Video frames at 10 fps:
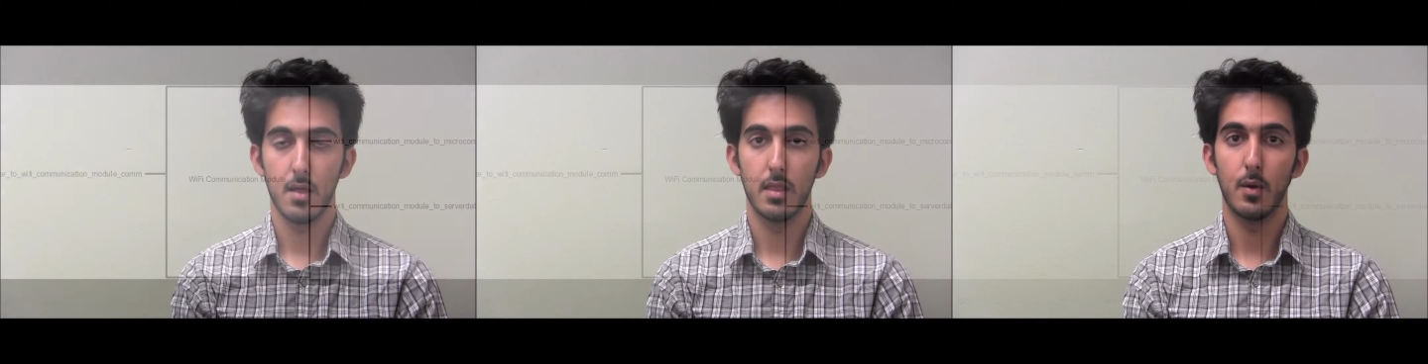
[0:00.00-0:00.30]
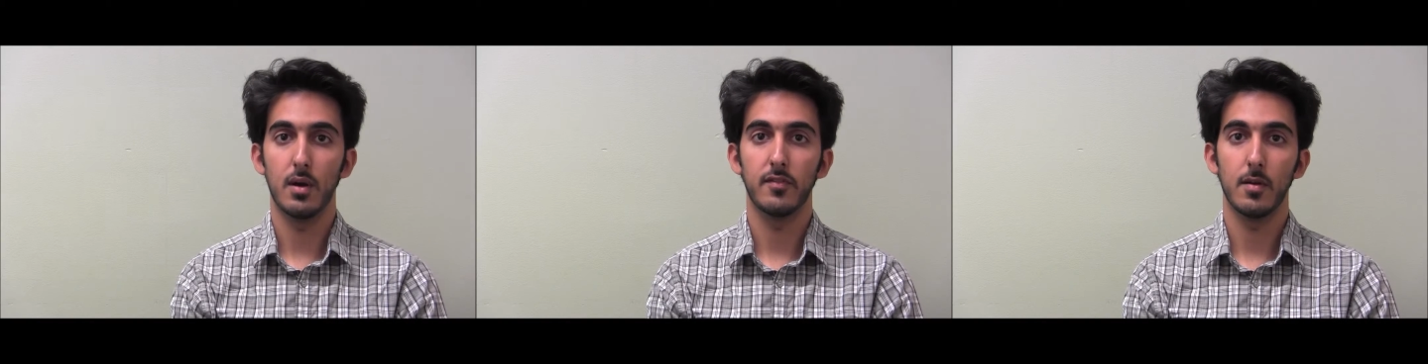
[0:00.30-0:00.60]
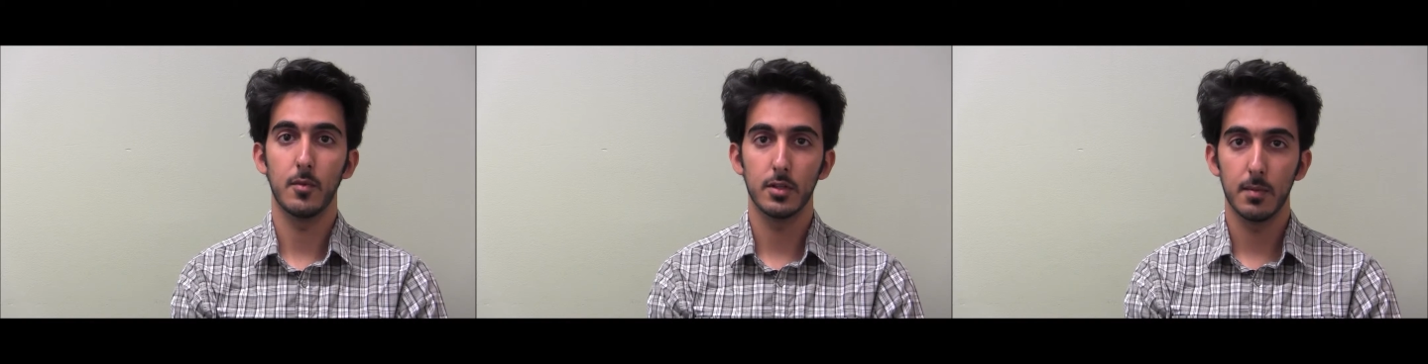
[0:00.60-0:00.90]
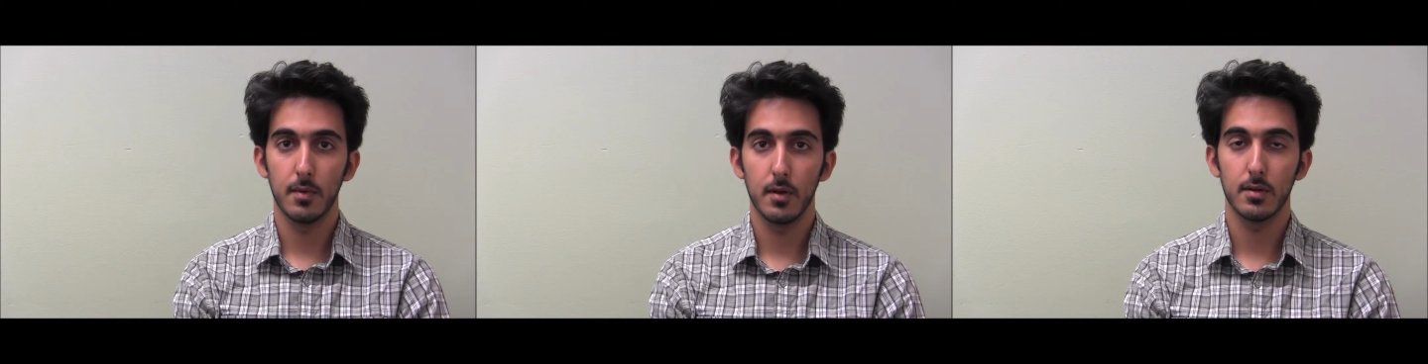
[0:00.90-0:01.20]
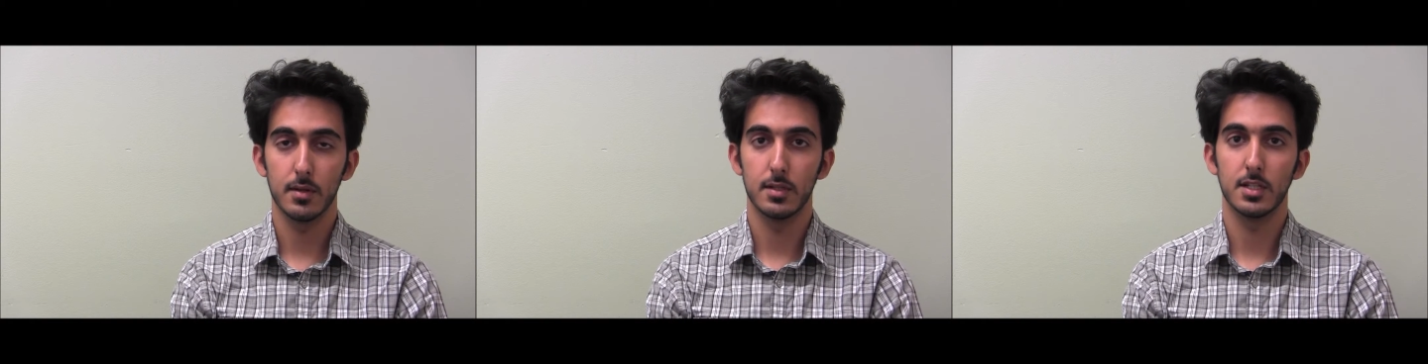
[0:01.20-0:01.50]
The Wi-Fi module
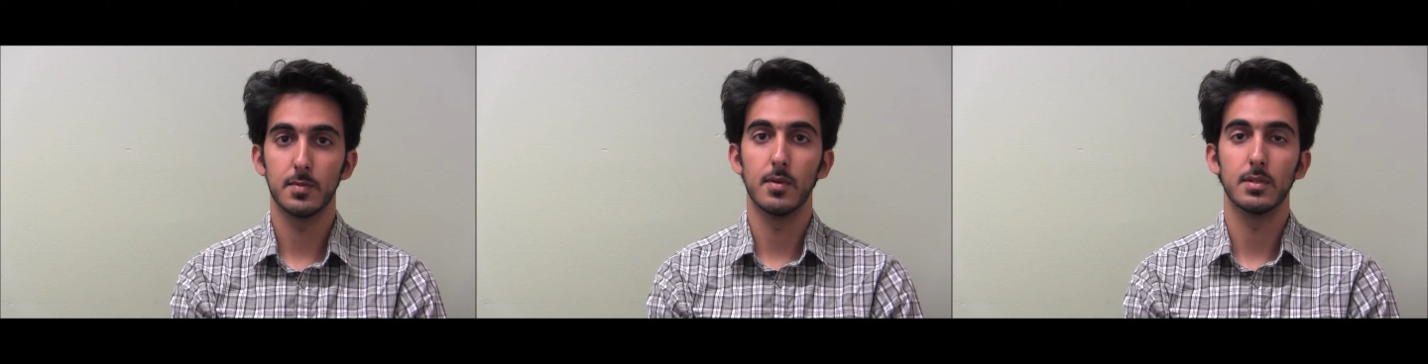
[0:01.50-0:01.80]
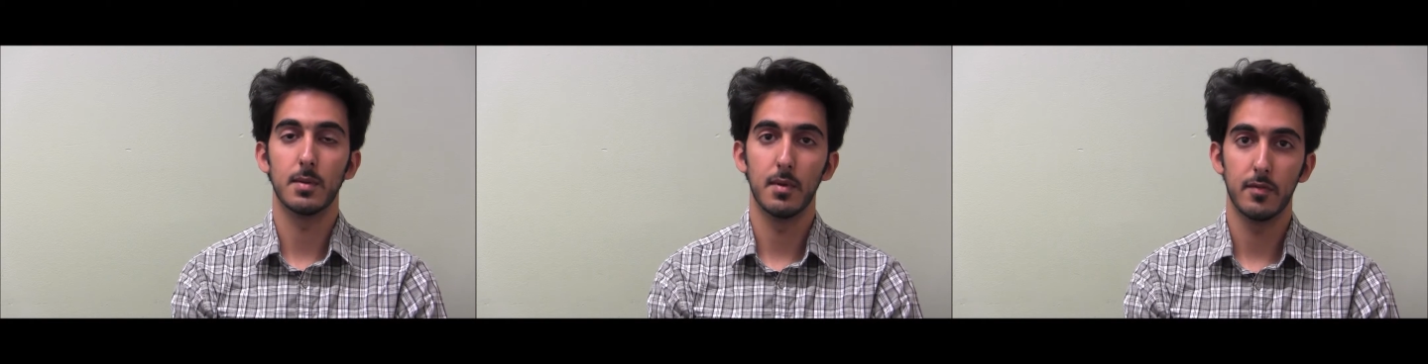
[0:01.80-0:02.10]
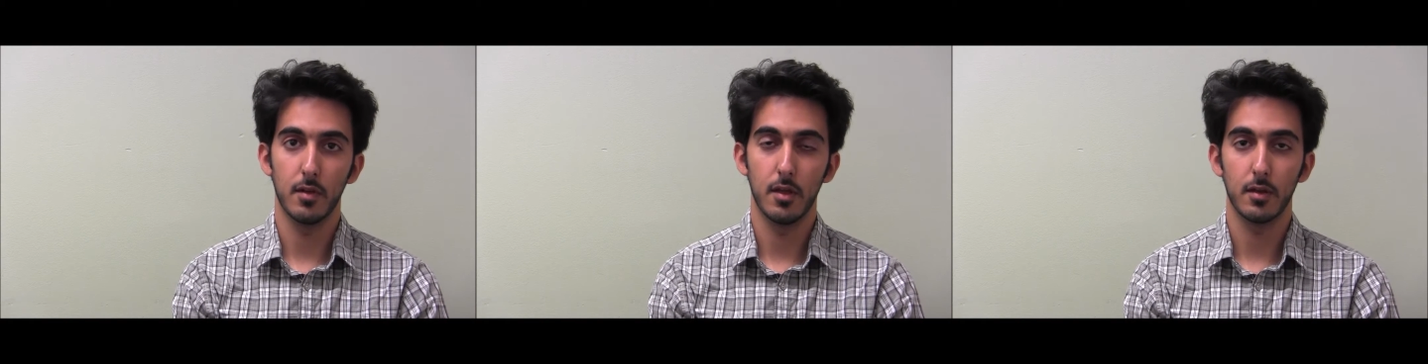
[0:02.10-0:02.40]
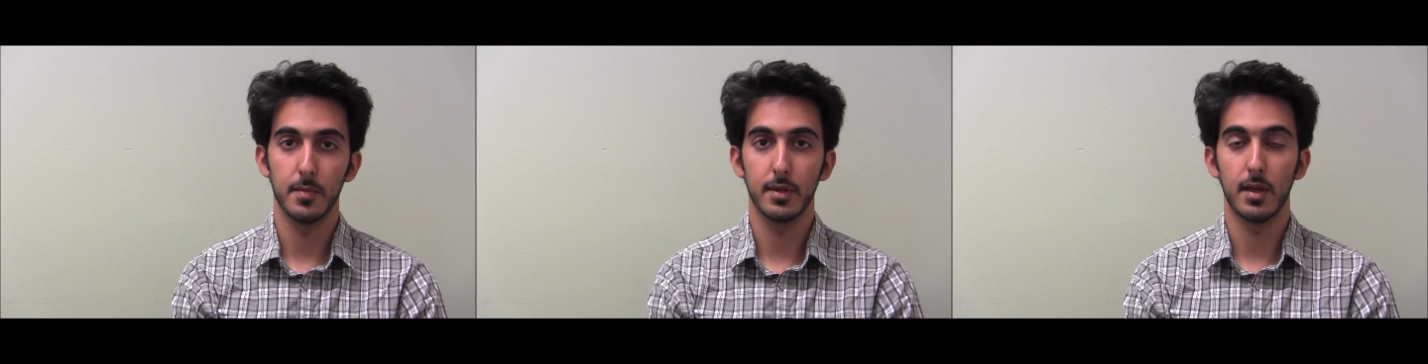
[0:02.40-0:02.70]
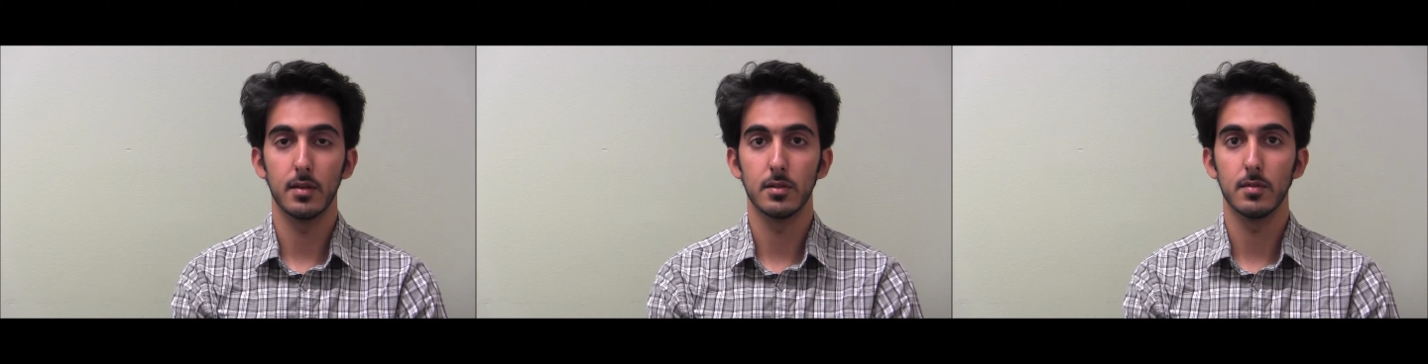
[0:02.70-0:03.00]
block is responsible for the
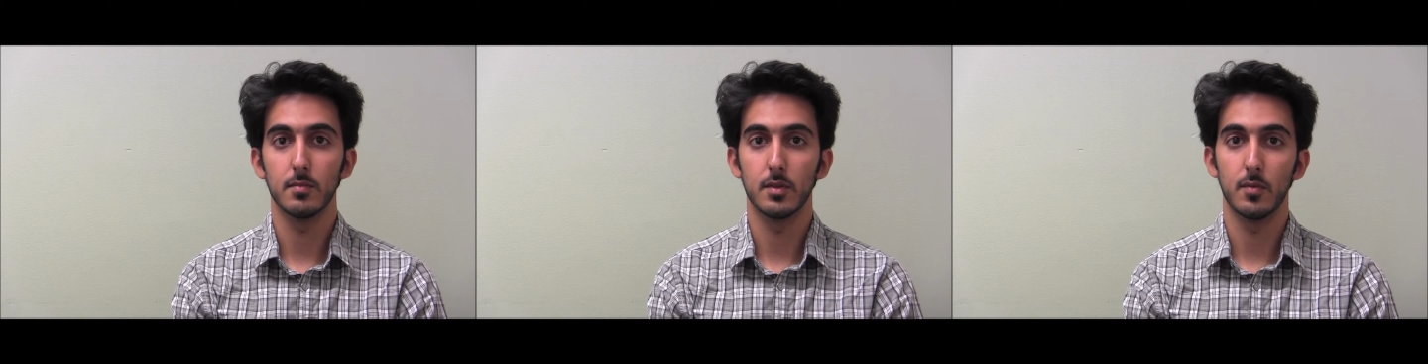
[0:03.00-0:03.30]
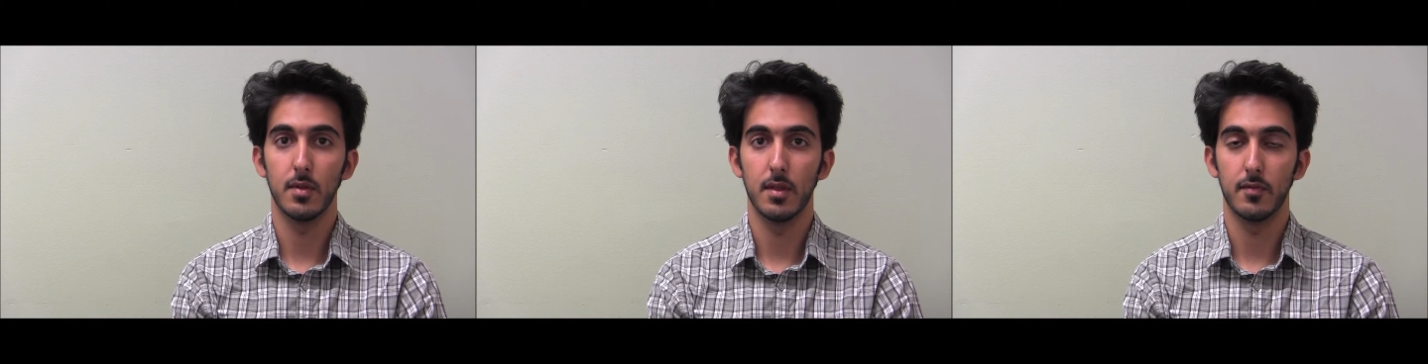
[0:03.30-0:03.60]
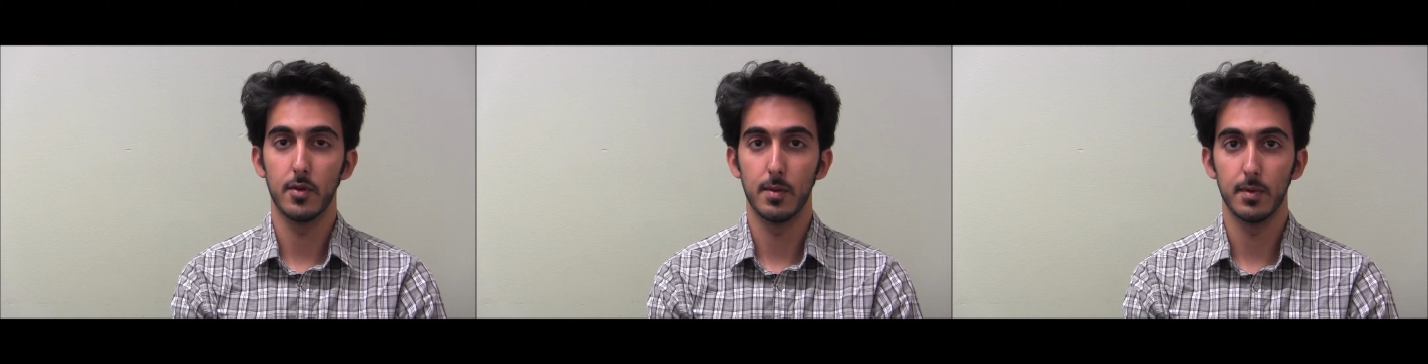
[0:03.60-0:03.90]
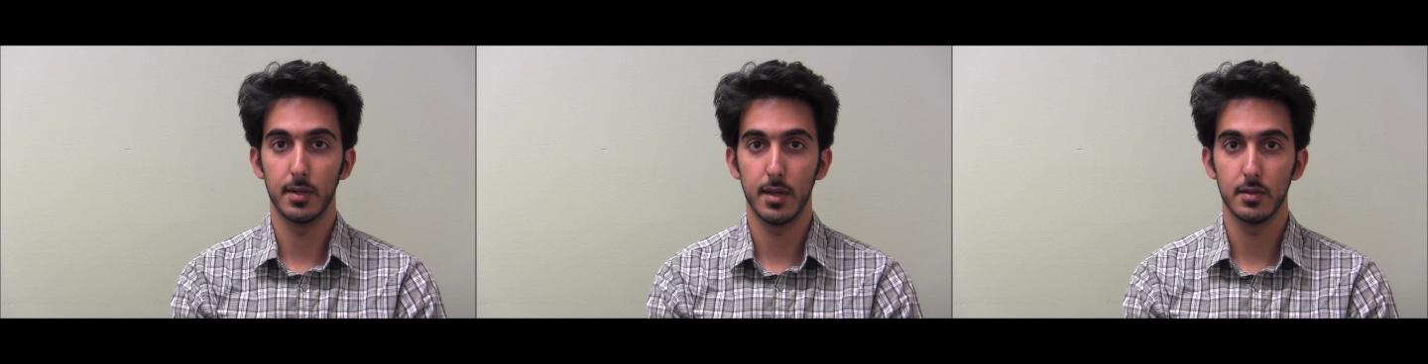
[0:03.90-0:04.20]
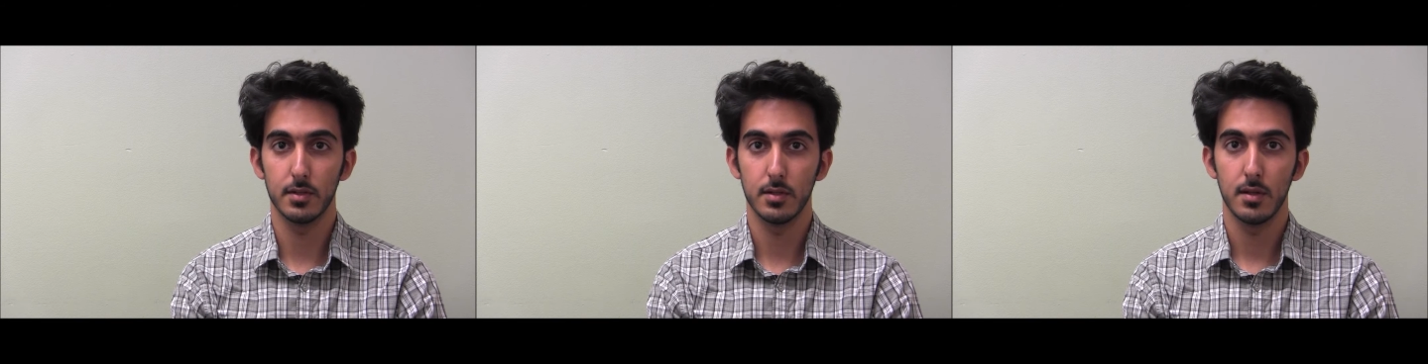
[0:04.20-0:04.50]
communication between the phone
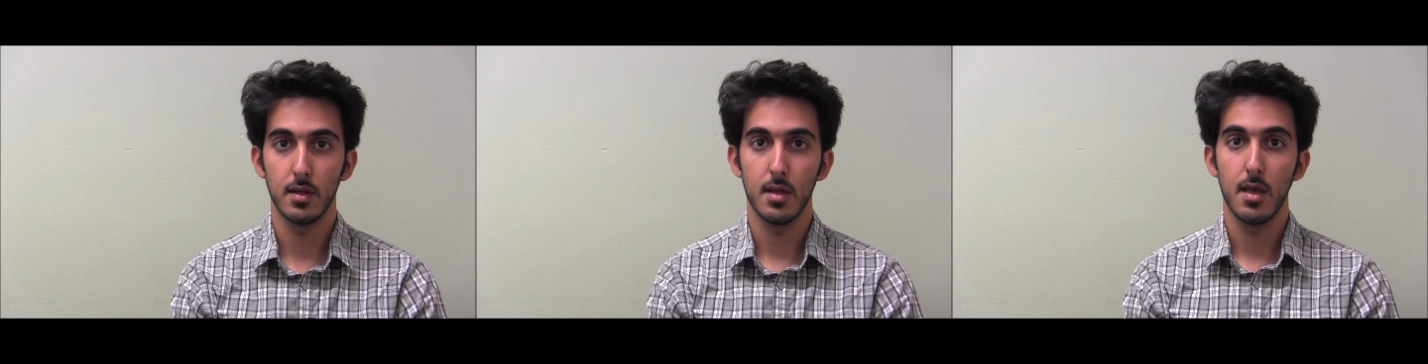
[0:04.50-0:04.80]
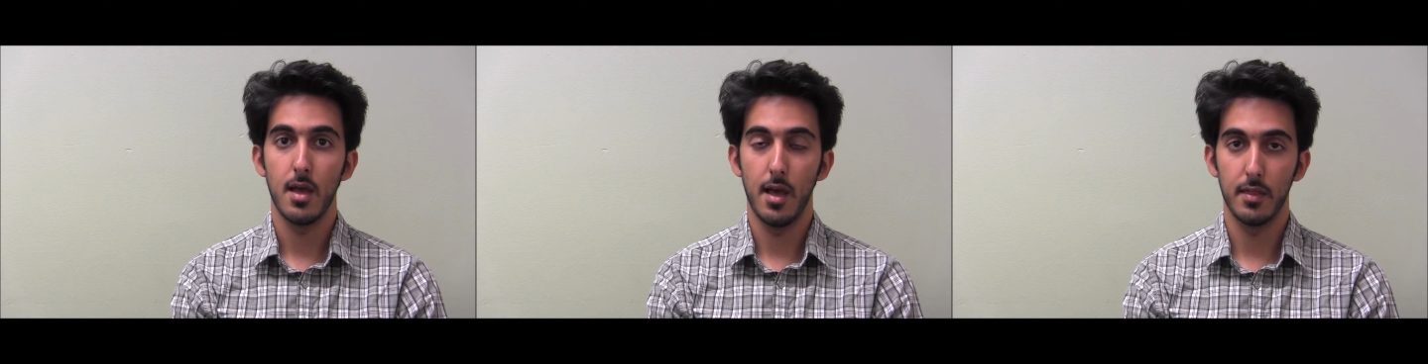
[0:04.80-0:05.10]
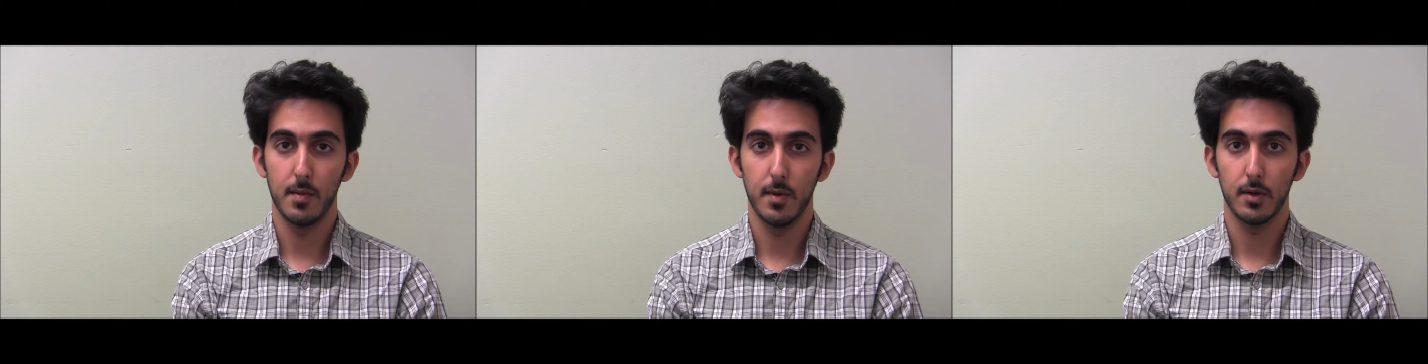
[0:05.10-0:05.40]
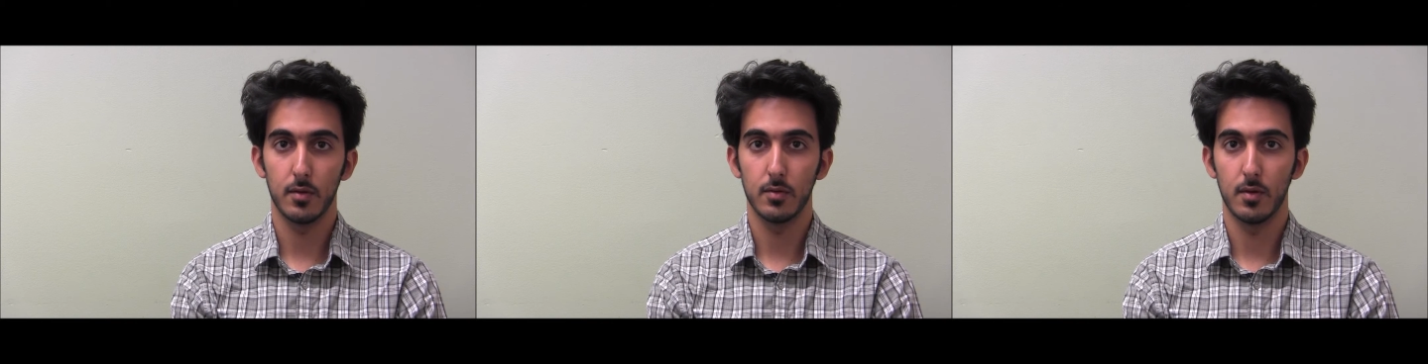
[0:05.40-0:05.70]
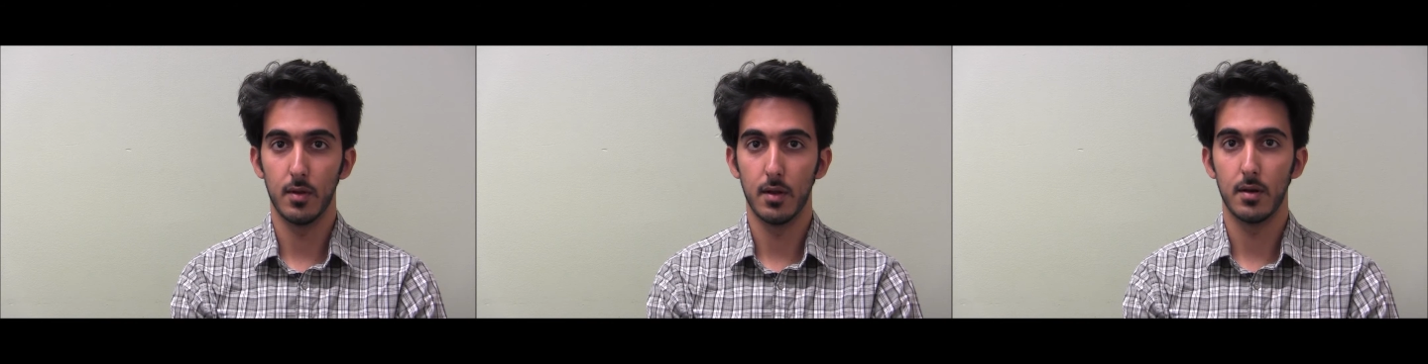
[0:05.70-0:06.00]
application and the
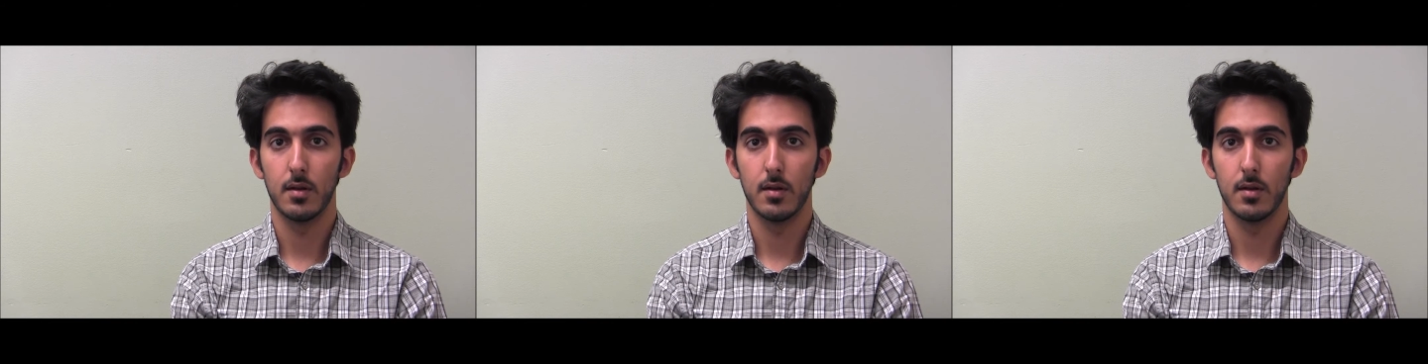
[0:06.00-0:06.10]
microcontroller.